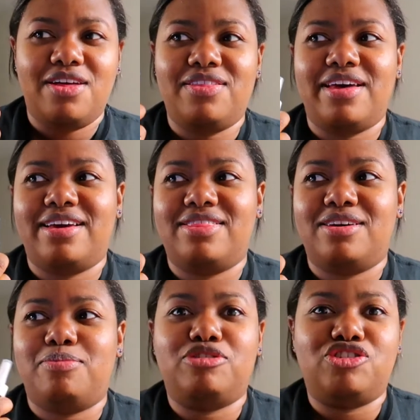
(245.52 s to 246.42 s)
like
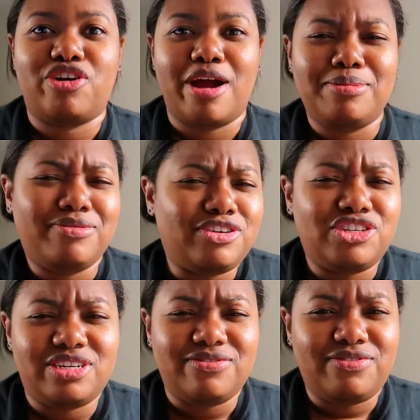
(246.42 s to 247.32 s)
the prescribed
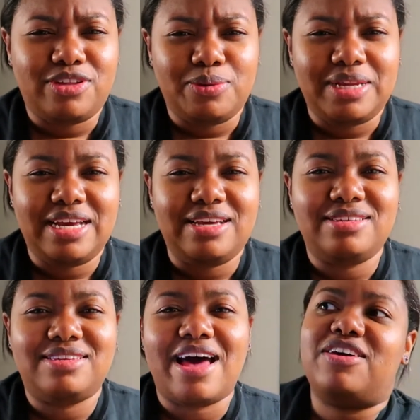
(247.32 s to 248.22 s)
version of
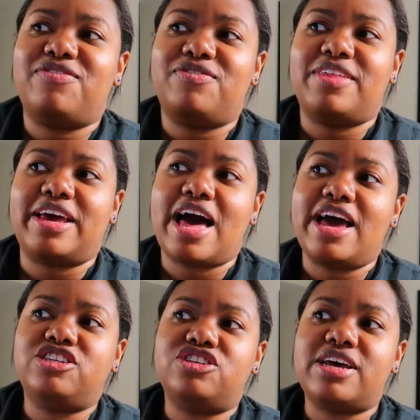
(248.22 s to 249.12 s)
Flonase. If like
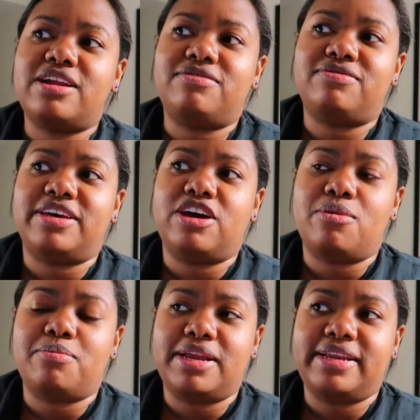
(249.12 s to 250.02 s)
I just had a flight
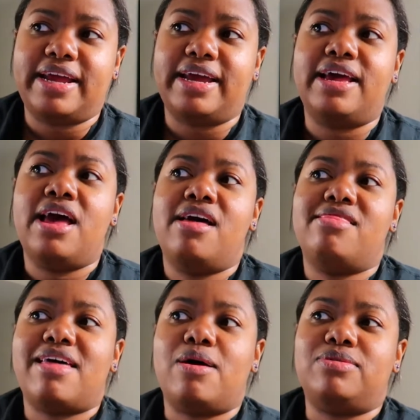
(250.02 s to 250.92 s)
on Monday
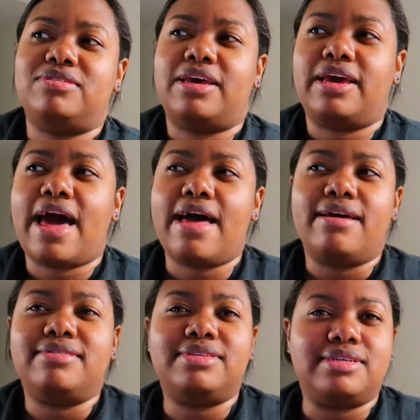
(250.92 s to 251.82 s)
that was like at
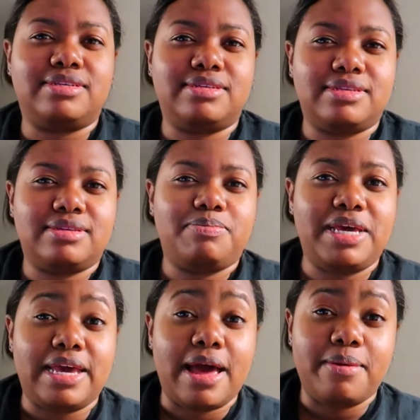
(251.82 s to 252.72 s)
6
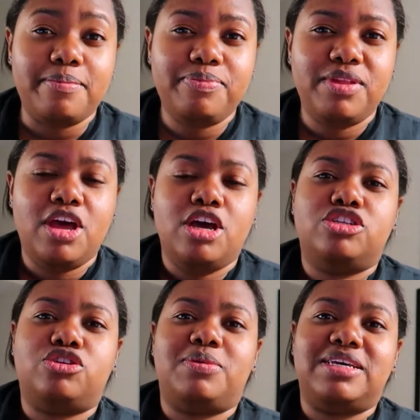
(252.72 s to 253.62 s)
p.m.
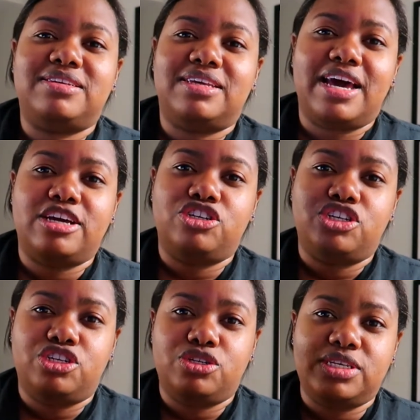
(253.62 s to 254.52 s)
So basically I
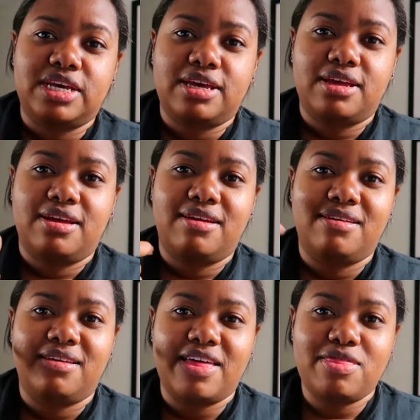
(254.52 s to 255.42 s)
should use it
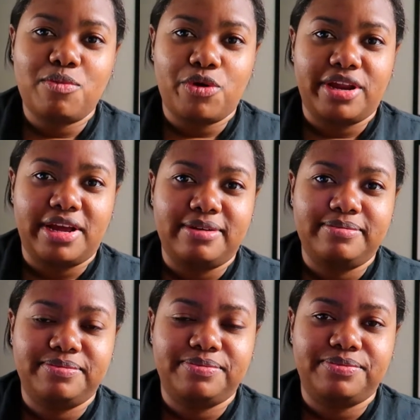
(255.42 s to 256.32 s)
in the morning,